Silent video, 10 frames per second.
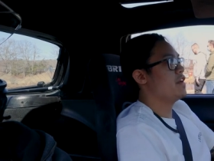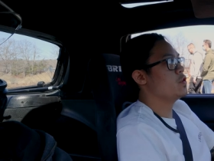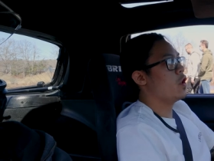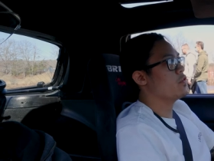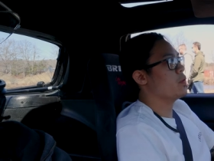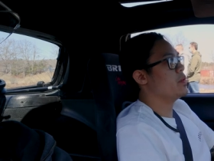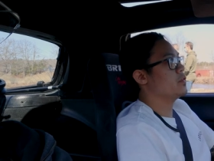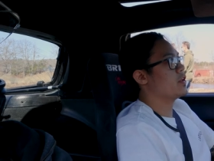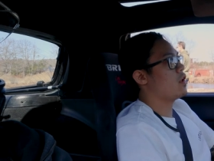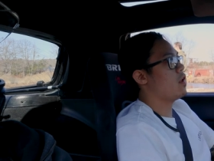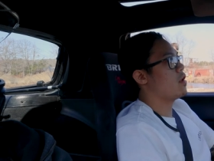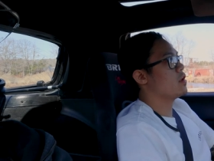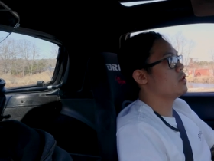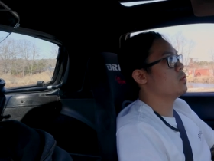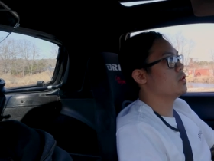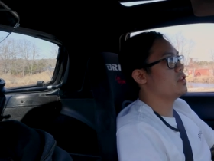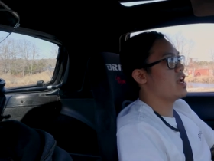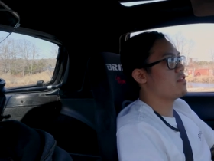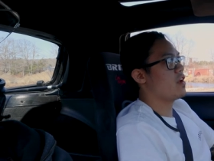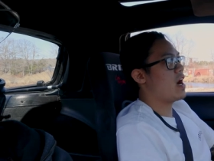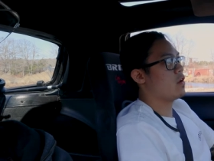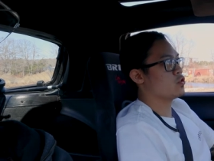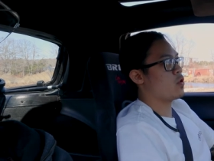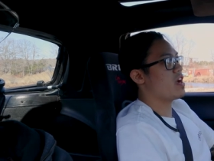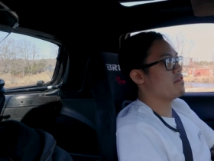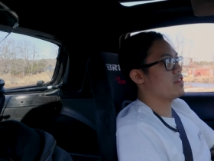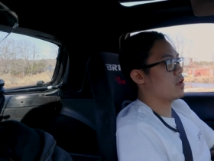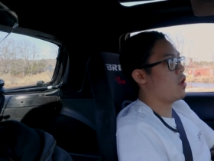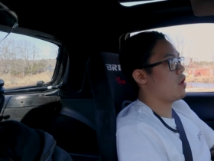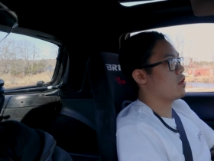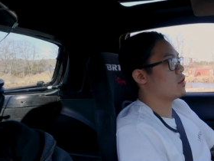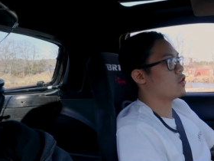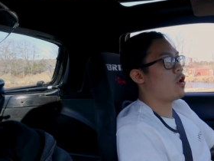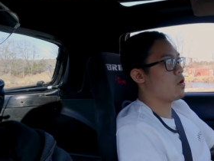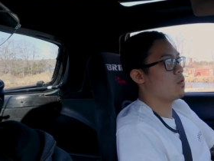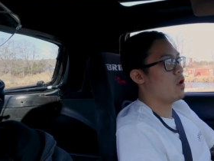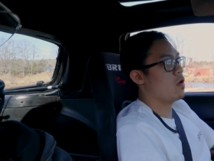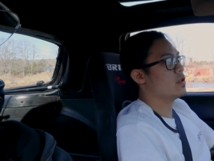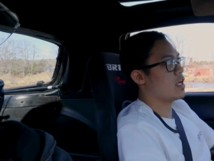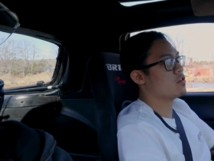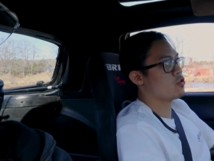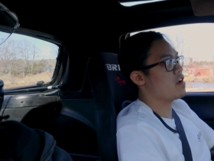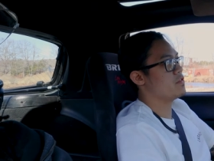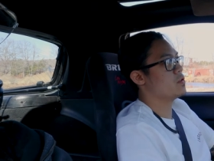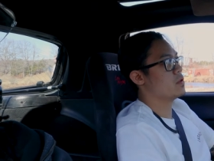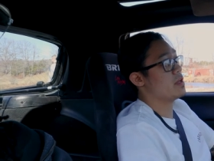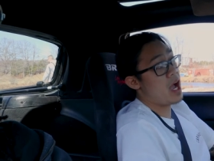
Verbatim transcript: if you overbuild the car, you will never outdrive the car. The car will always outdrive you,